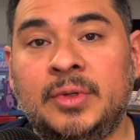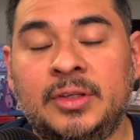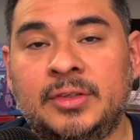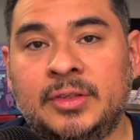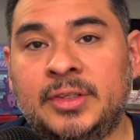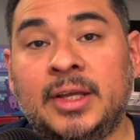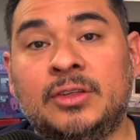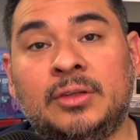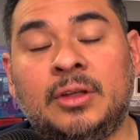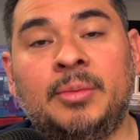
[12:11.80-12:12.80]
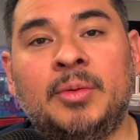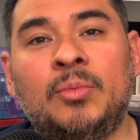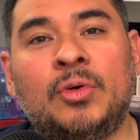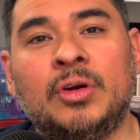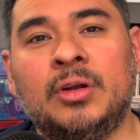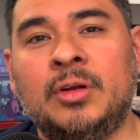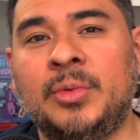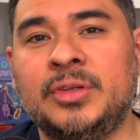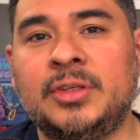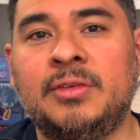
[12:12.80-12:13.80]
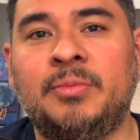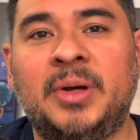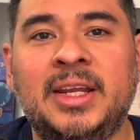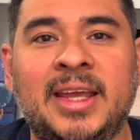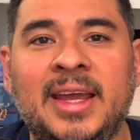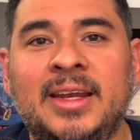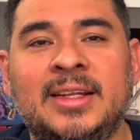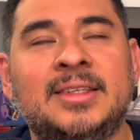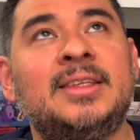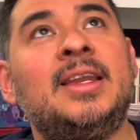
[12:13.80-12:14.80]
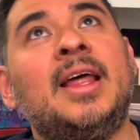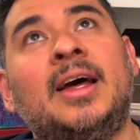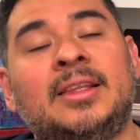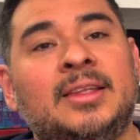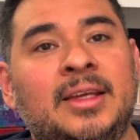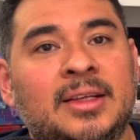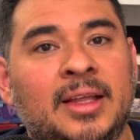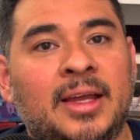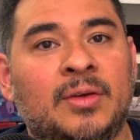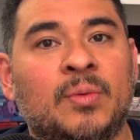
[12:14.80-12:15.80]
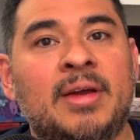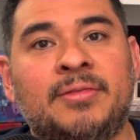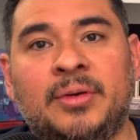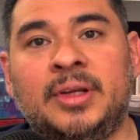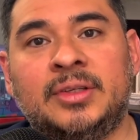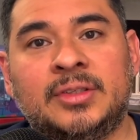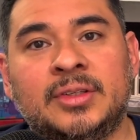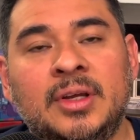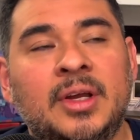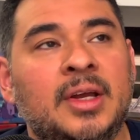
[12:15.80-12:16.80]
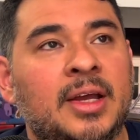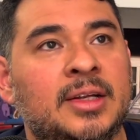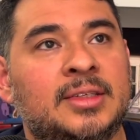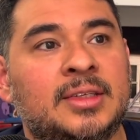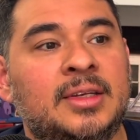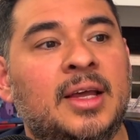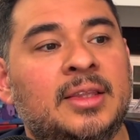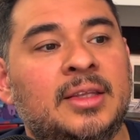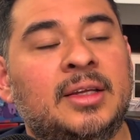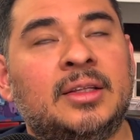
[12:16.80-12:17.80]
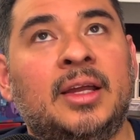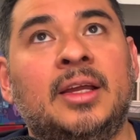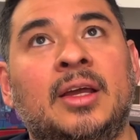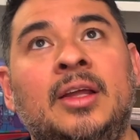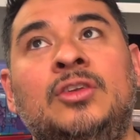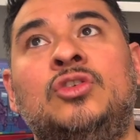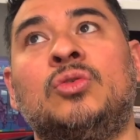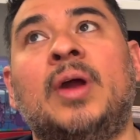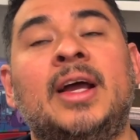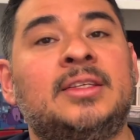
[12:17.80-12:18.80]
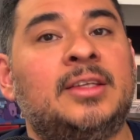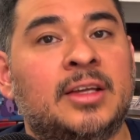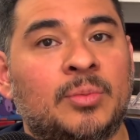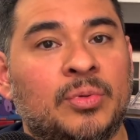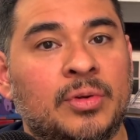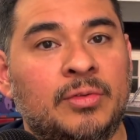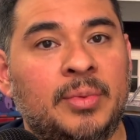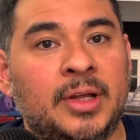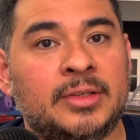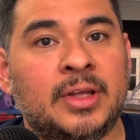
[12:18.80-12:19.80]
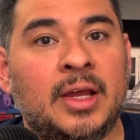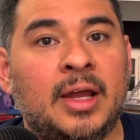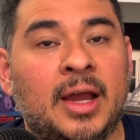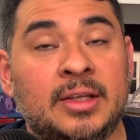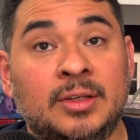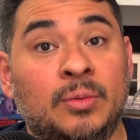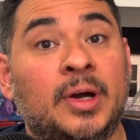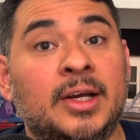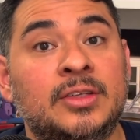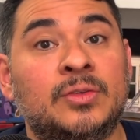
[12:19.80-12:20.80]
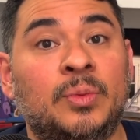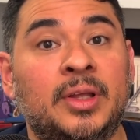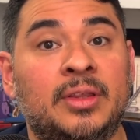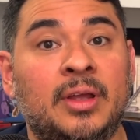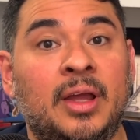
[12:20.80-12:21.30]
sounds a little bit more immersive, but again, it's nothing like reference. It's nothing like a drastic improvement as it was with